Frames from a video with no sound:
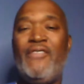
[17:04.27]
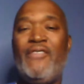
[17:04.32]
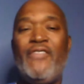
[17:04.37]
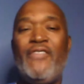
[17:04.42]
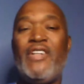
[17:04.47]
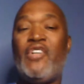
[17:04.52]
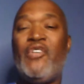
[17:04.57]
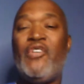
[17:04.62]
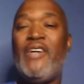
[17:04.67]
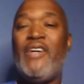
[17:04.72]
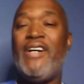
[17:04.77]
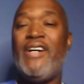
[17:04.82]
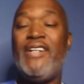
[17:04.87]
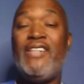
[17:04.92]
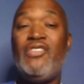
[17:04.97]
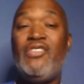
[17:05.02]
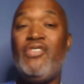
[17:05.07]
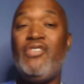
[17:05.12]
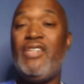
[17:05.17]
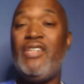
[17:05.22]
for the crime
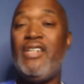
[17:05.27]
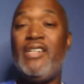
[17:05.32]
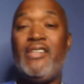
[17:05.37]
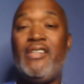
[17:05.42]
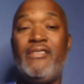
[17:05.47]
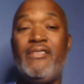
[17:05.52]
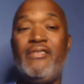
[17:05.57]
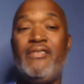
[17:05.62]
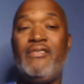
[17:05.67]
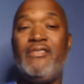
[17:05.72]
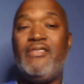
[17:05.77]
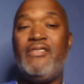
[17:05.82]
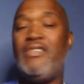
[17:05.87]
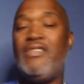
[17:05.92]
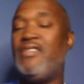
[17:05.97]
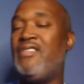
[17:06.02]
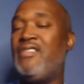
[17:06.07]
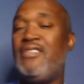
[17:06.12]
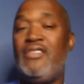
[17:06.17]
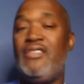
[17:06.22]
that you did.
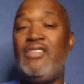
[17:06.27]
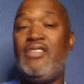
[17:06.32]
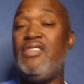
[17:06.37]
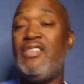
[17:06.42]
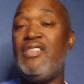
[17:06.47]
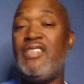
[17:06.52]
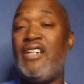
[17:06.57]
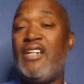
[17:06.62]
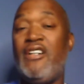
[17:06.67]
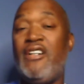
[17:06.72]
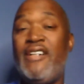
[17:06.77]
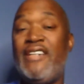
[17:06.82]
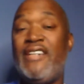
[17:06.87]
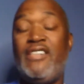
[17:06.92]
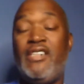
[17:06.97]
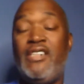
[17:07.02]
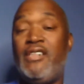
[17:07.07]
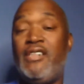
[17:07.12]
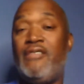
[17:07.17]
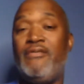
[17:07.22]
You deserve that
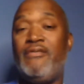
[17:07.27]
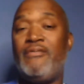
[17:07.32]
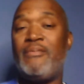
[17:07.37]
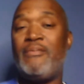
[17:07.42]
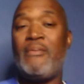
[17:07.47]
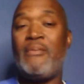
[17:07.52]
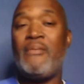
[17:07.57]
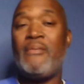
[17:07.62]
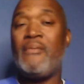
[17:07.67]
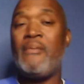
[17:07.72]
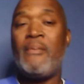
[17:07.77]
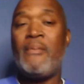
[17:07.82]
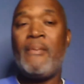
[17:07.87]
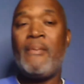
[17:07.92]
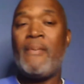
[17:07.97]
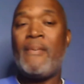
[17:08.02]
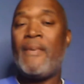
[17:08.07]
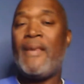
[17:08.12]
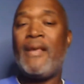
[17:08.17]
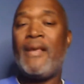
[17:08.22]
shit.
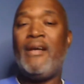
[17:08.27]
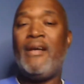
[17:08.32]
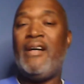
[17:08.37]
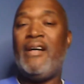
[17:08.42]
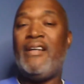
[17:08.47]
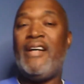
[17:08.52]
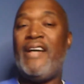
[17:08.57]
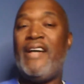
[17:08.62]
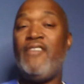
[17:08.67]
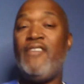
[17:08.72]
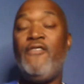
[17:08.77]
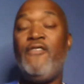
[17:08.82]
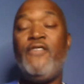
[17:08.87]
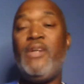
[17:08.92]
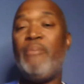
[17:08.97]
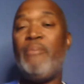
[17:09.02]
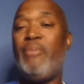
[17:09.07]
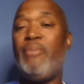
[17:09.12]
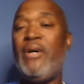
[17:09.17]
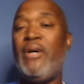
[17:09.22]
I don't feel
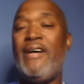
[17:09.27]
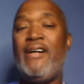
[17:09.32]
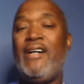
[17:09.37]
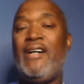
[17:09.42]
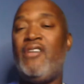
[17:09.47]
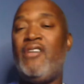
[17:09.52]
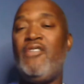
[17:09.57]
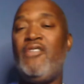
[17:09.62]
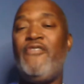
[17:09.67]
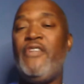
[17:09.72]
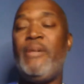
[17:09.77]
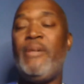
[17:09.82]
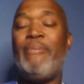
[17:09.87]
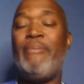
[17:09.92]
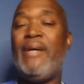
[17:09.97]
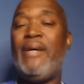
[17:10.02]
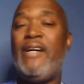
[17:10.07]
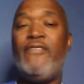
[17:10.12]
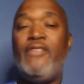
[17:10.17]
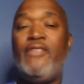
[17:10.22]
bad
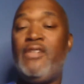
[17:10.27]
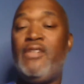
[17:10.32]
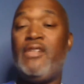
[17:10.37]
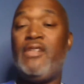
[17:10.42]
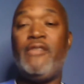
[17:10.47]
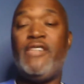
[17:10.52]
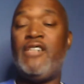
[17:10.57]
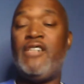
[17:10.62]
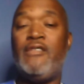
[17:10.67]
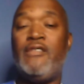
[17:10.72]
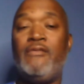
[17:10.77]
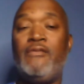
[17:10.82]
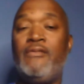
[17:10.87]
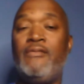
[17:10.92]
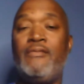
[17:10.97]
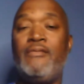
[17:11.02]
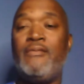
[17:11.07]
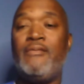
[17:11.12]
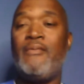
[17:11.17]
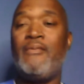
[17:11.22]
for none of them.
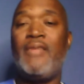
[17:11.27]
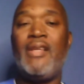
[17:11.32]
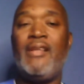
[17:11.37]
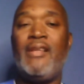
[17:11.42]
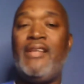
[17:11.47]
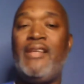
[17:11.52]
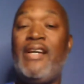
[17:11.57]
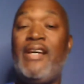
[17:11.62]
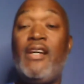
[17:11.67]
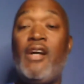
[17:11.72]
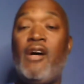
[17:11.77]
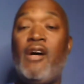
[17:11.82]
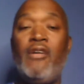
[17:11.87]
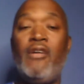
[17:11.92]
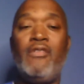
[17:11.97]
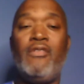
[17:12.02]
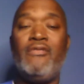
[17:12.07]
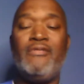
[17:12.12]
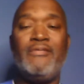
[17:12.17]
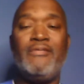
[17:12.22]
Not at all.